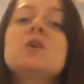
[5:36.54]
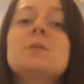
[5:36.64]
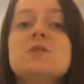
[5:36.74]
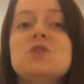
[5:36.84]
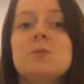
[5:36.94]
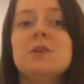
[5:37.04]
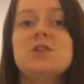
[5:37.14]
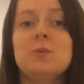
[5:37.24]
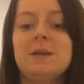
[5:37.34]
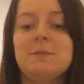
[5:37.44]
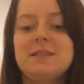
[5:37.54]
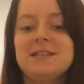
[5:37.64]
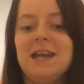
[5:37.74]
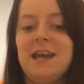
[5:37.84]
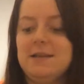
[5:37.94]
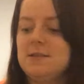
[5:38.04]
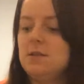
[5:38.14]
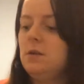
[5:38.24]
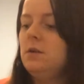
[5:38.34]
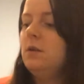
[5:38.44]
So I'm assuming she wanted me to
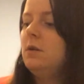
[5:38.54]
guess.